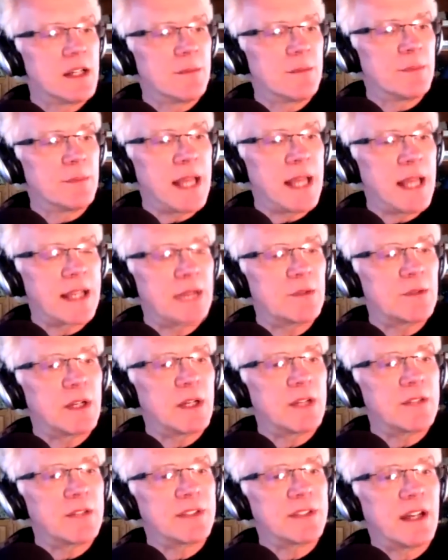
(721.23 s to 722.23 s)
black and
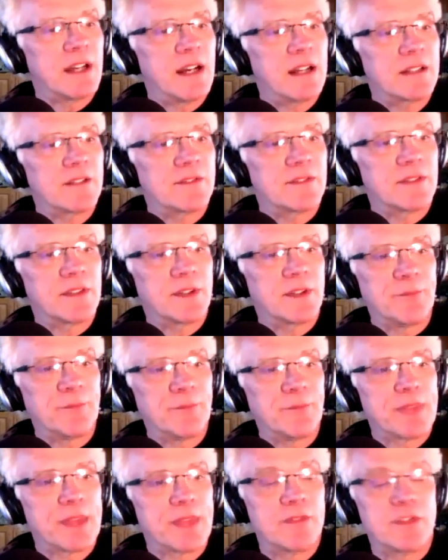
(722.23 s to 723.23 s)
white photographer
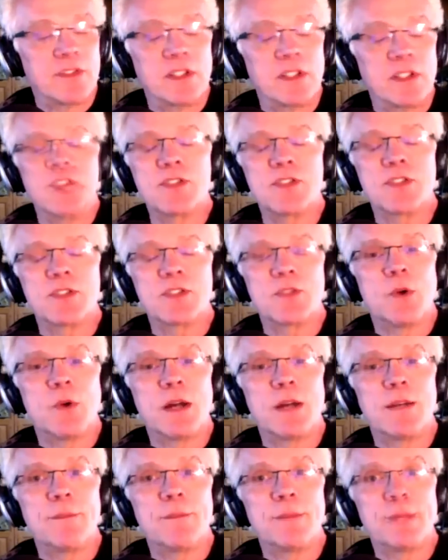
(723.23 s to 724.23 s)
and if your listeners
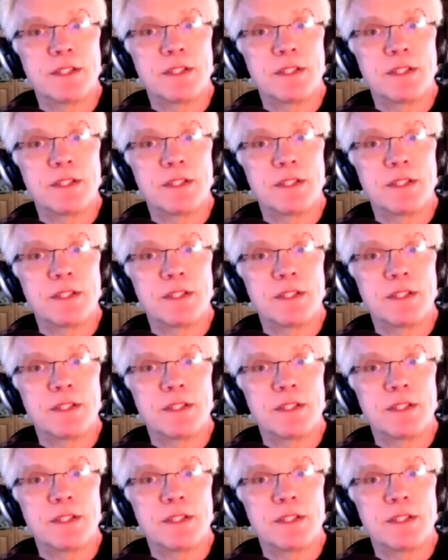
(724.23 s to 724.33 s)
want to be